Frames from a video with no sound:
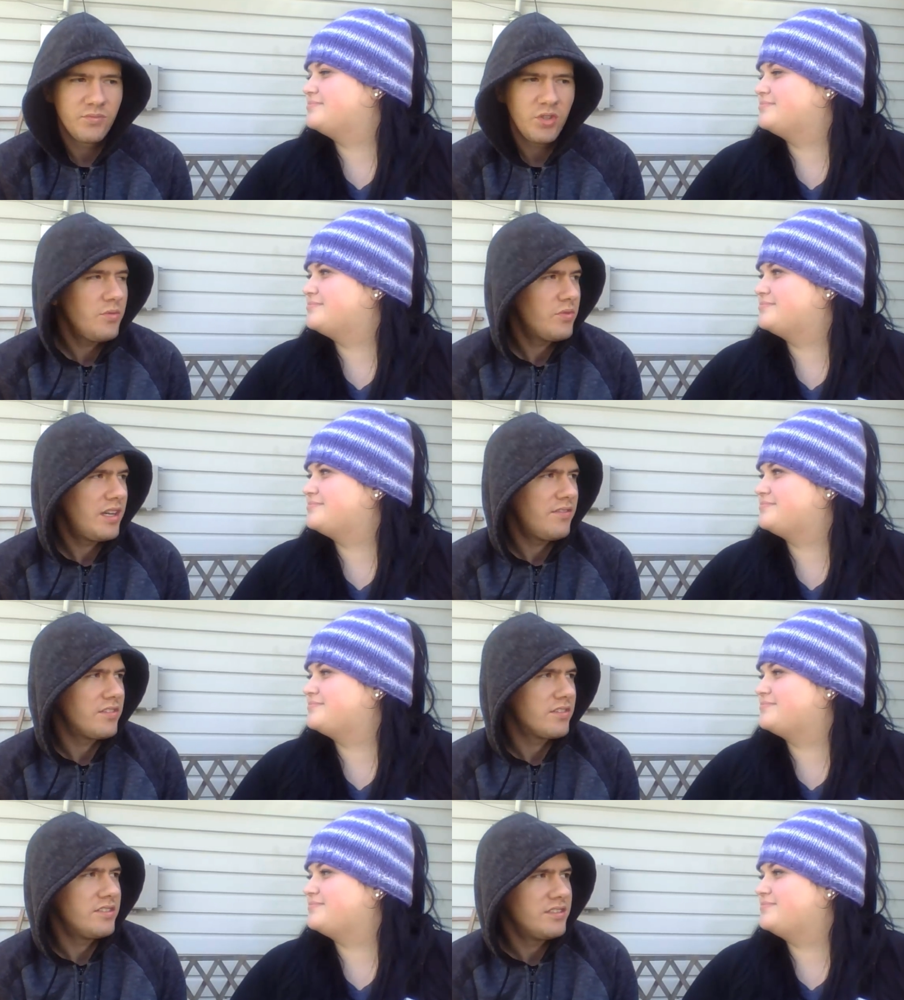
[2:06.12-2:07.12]
Speaker 1: mean what I've
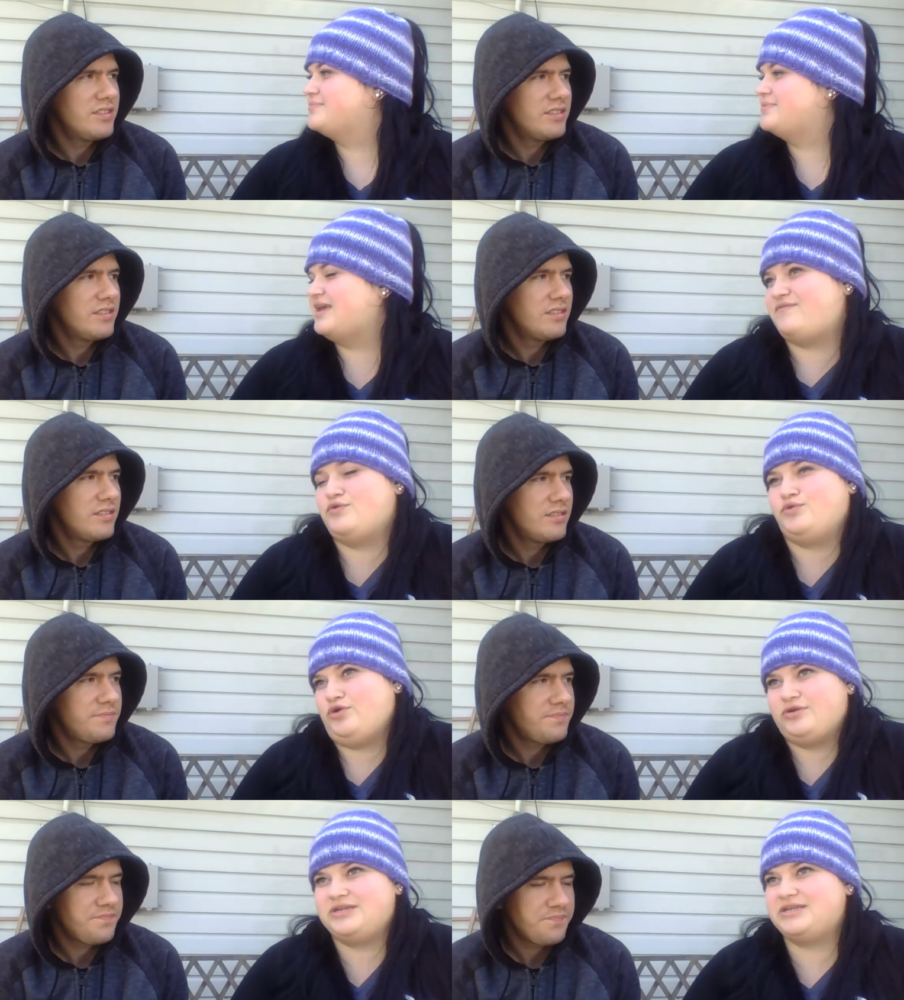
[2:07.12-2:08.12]
learned?
Speaker 2: Like, have you
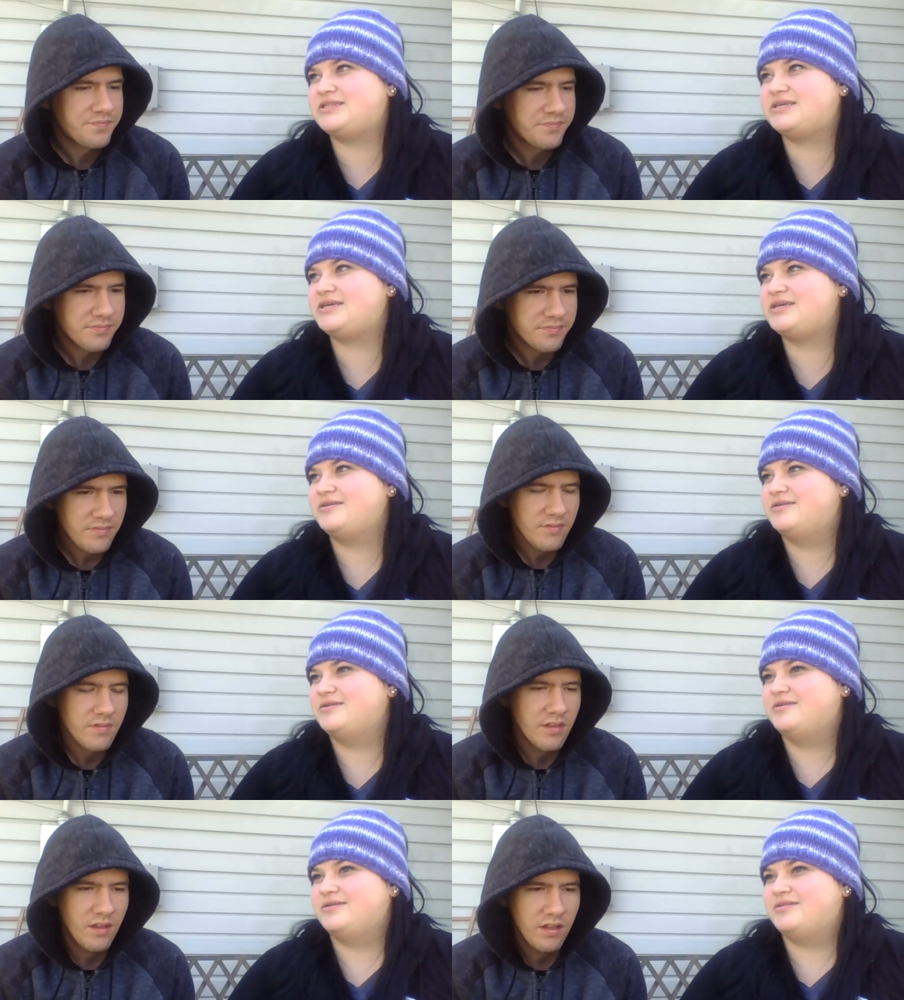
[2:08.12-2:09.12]
learned anything?
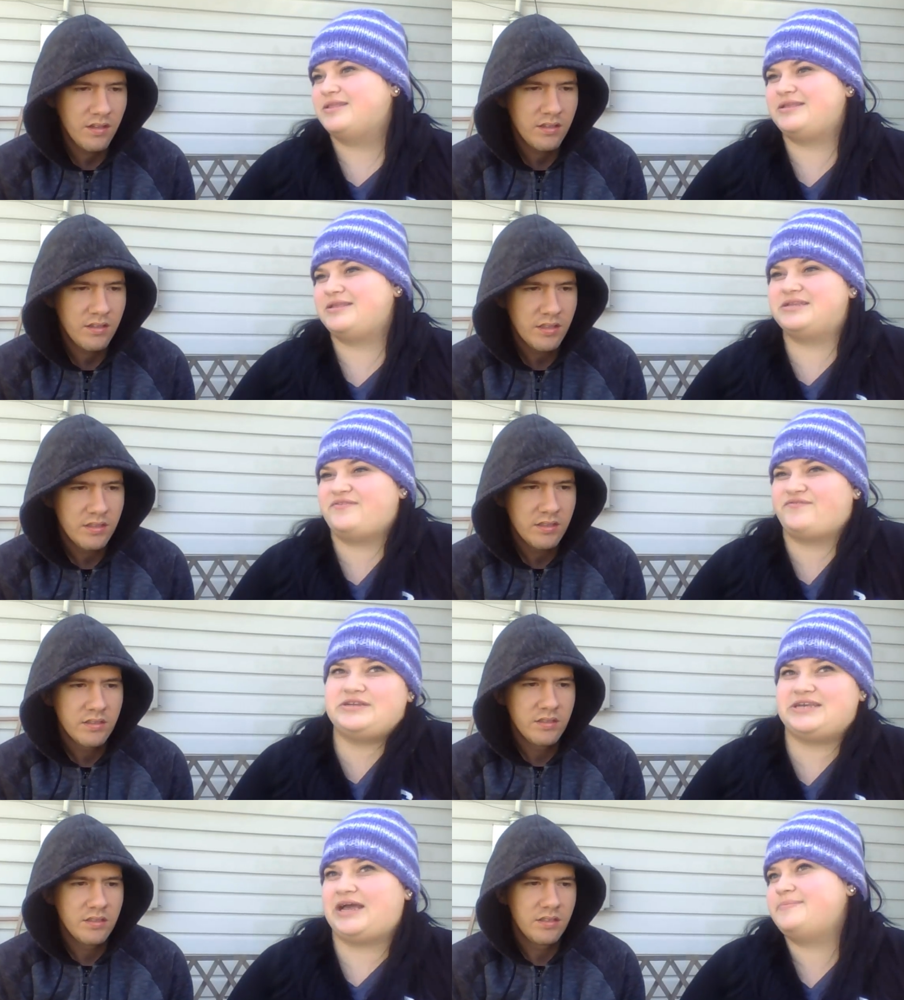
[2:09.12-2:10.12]
Like the
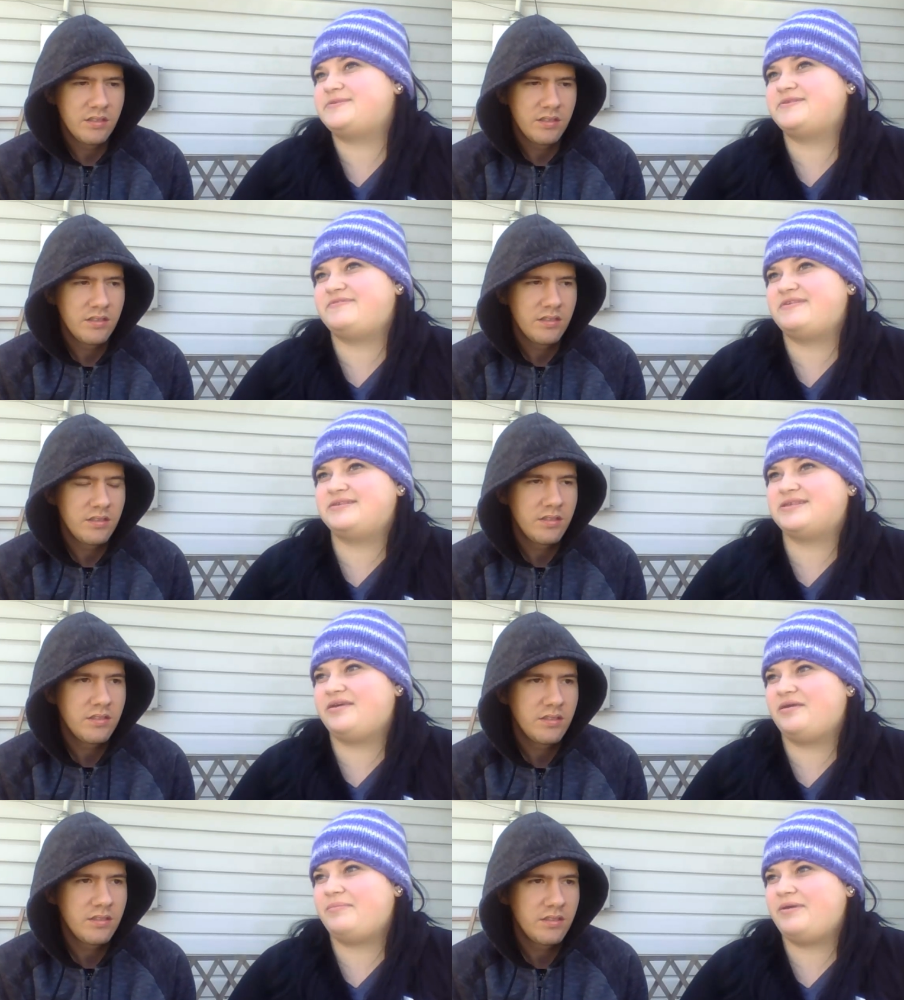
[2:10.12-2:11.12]
different types of things
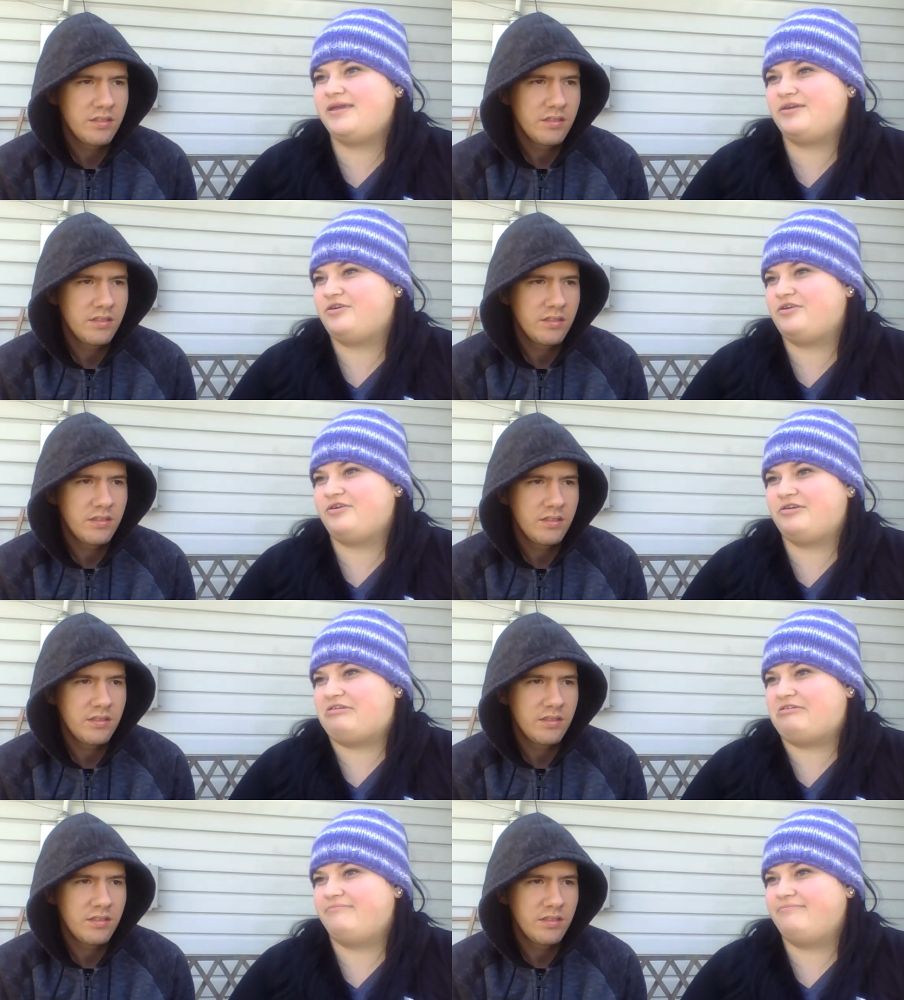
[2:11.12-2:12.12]
I can make,
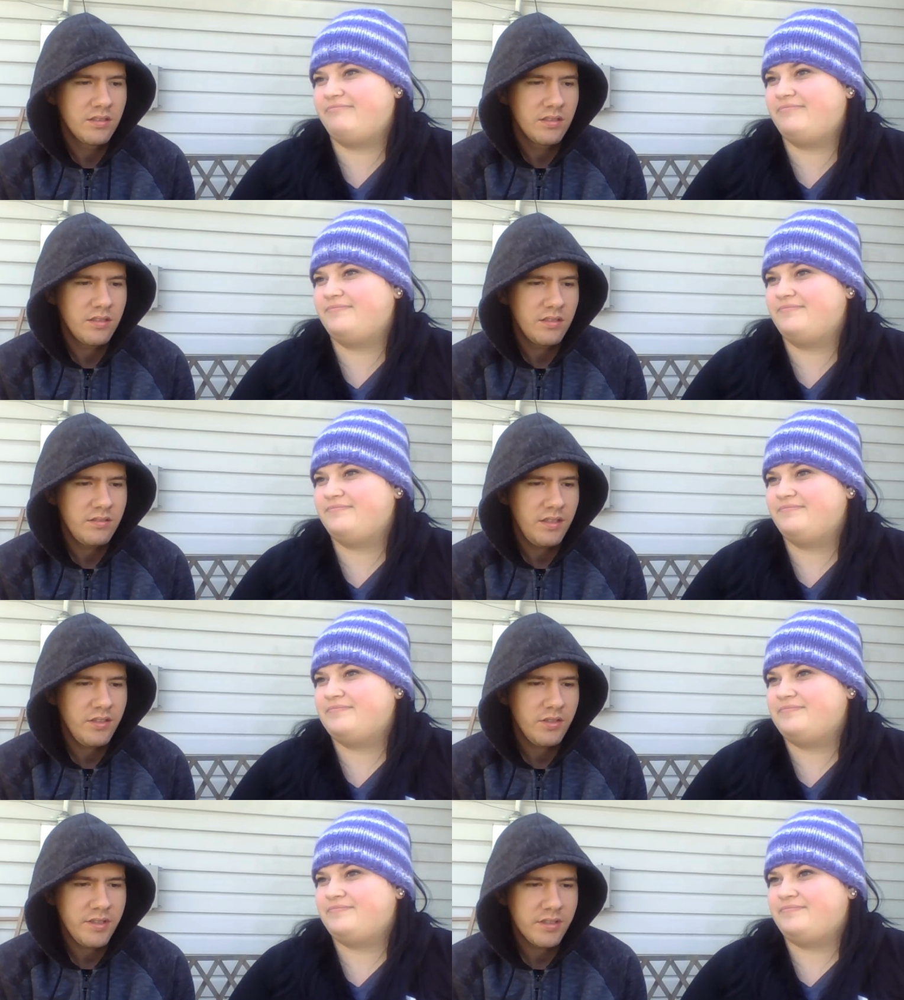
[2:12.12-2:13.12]
or
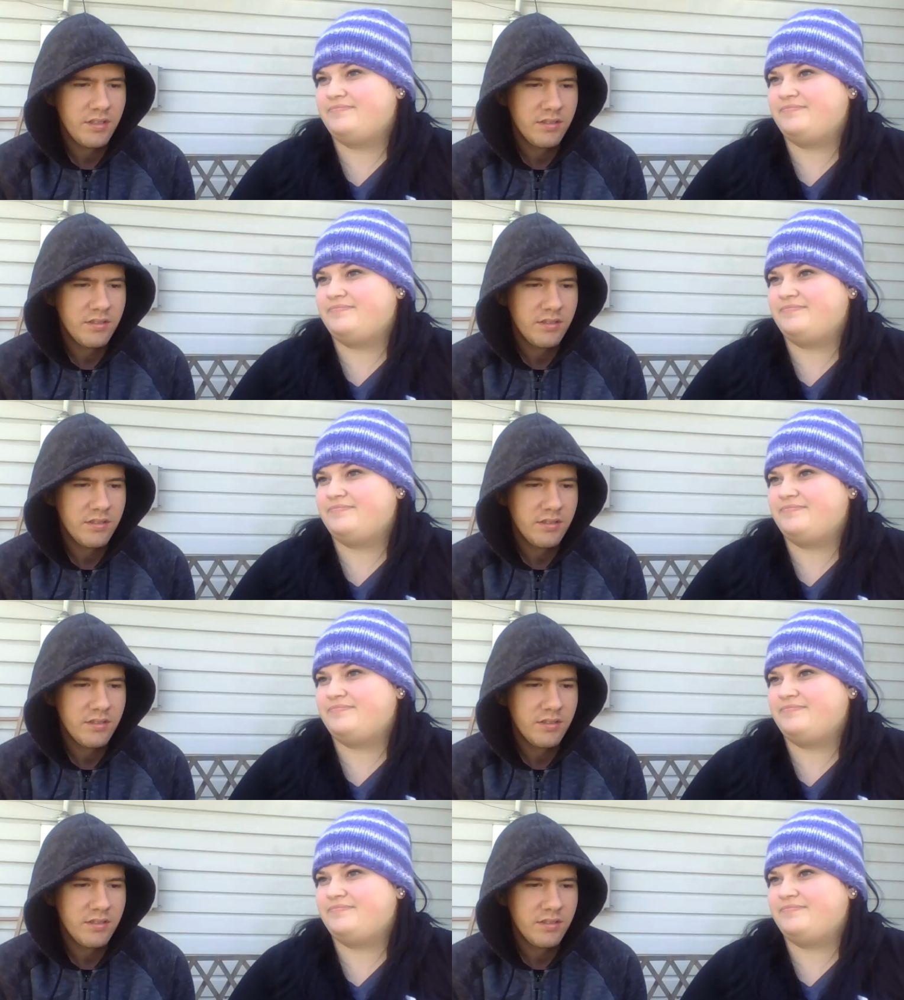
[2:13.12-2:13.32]
yeah, you can make all